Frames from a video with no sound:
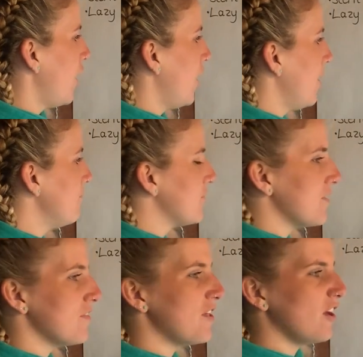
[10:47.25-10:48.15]

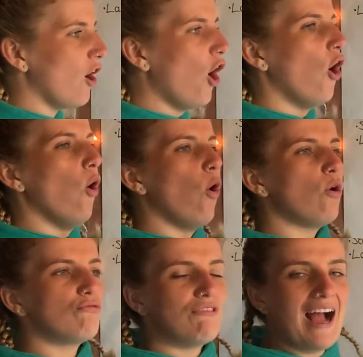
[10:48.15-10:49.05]
the
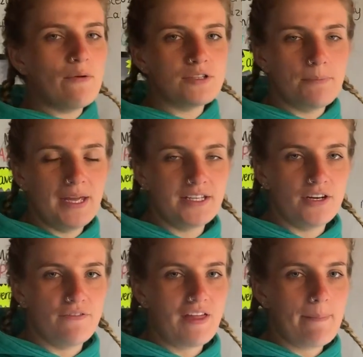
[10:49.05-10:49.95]
all-round opinion
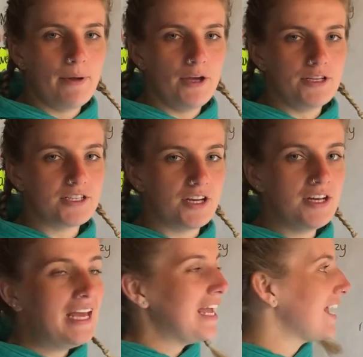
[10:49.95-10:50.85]
of that person.
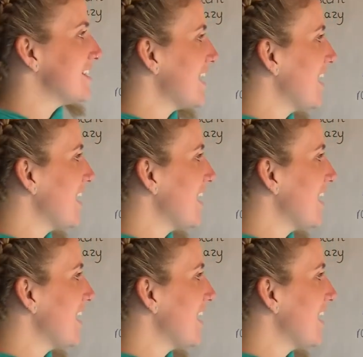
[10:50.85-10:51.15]
It's